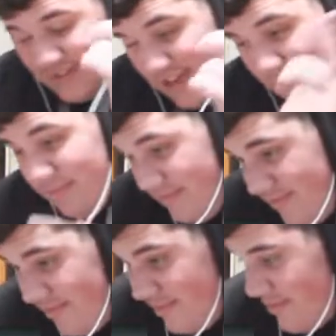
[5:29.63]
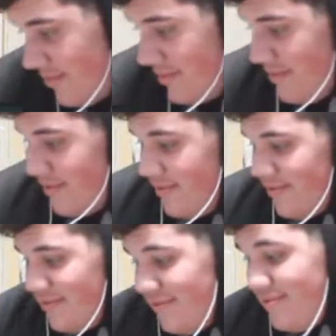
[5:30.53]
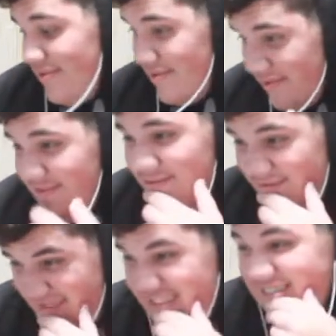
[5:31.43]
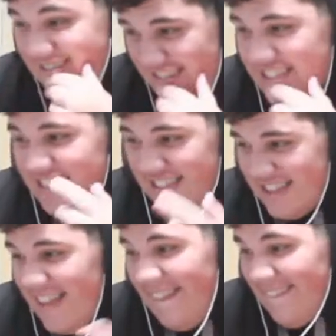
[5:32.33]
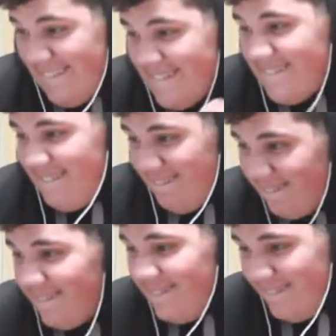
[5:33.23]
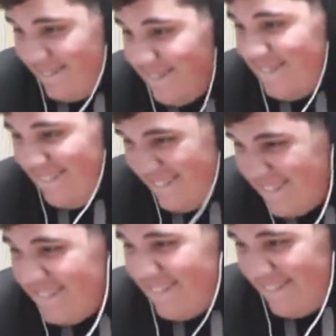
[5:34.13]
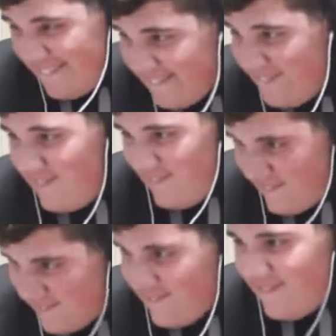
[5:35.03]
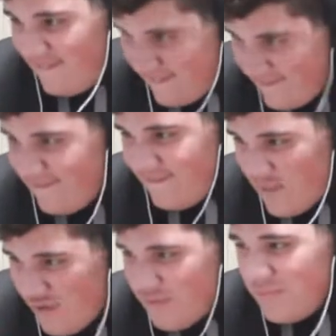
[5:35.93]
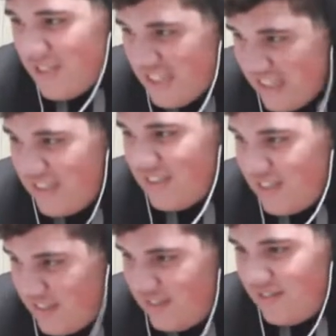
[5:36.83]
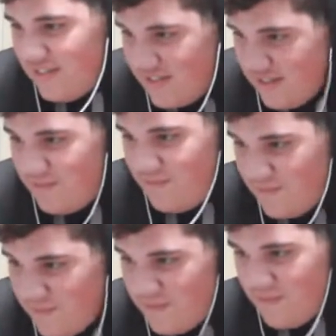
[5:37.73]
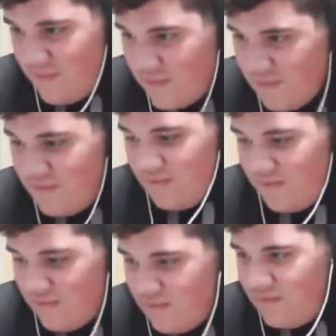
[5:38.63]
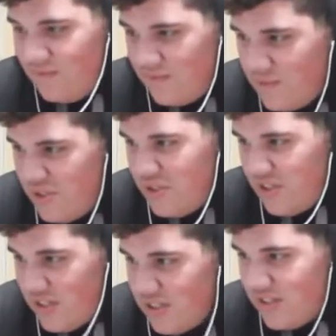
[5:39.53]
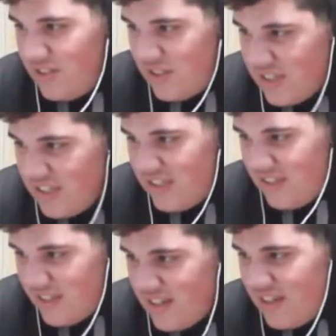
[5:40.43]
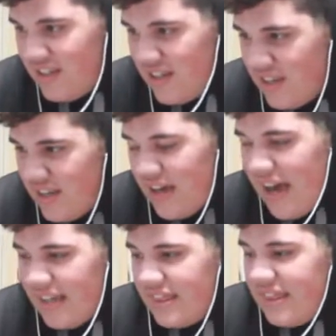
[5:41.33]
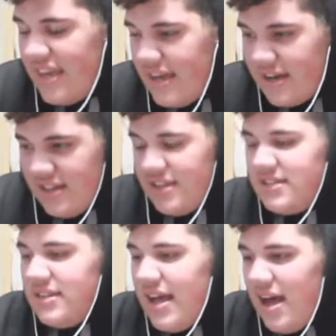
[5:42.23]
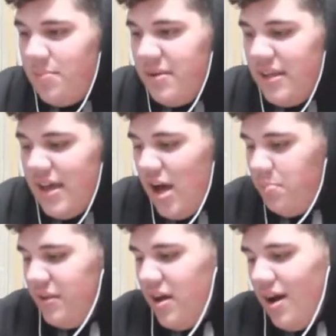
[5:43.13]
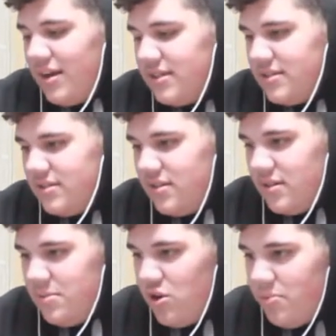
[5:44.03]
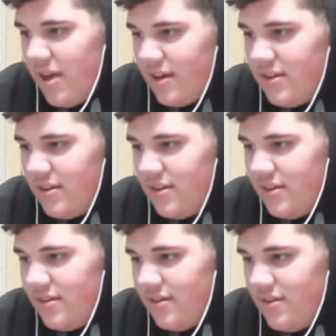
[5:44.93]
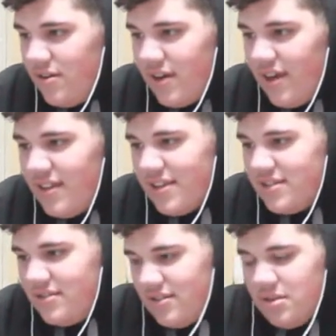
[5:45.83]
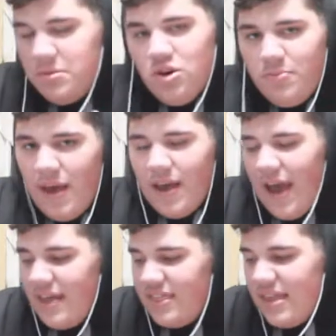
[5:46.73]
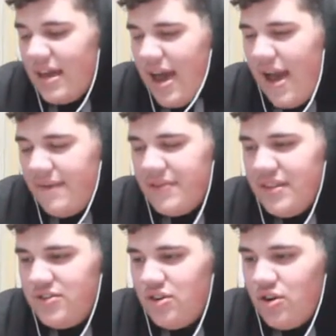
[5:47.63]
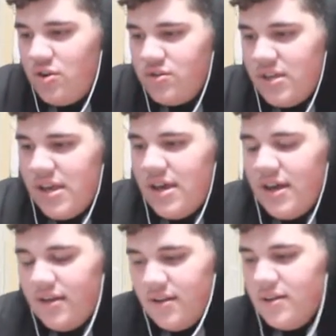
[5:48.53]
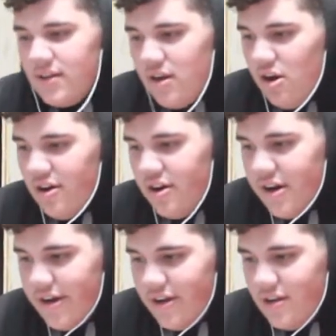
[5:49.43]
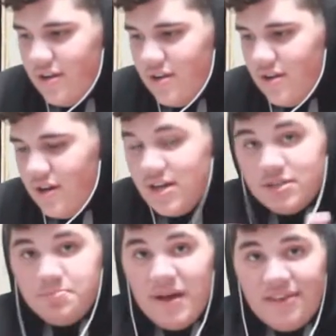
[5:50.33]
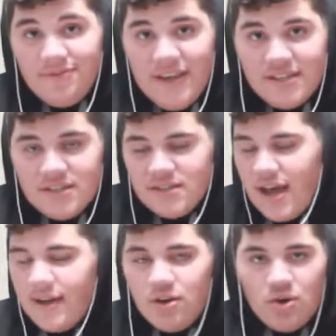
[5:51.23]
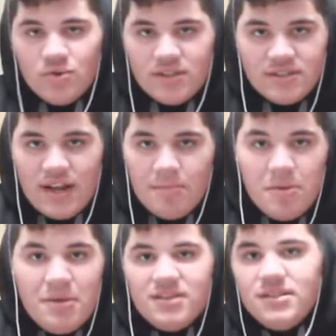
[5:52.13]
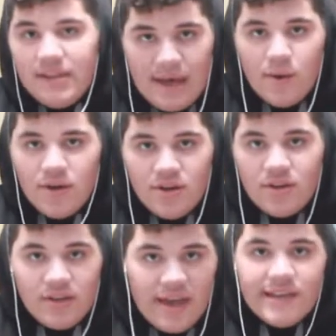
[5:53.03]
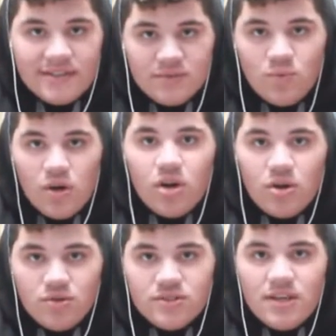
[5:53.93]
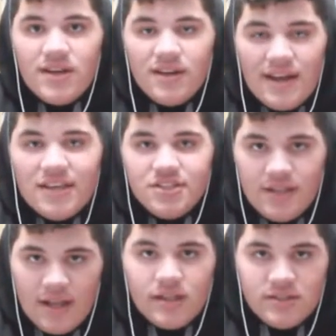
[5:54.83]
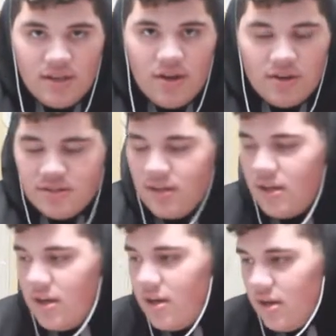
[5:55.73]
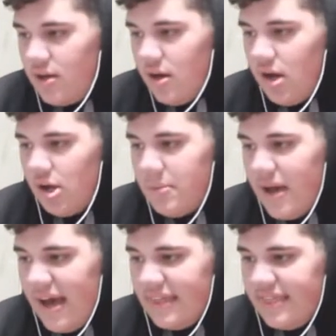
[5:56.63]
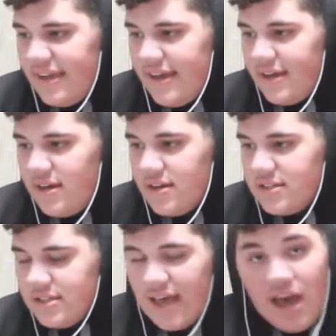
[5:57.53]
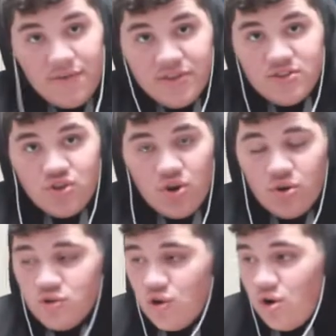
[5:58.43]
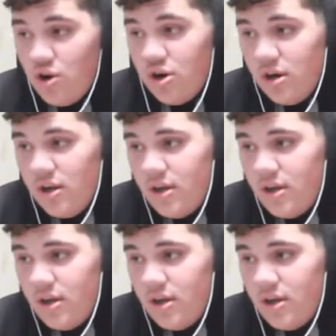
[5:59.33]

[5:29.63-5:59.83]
Okay. Friends, niggas fake. These niggas raindrops. I'm a lake. Why you concerned about what I make? You need to move around like a flank. Just know there's big M's in the bank. This is in real life, not a prank. I bought. I think. Listen, I'll be. I'll be honest. Let me go back. Okay, that's. Let me go back. I think half of these girls are because by the faces, I know. Listen, I'm the best nigga out here to guess what girls' nationality is. Um, I think half of these girls are...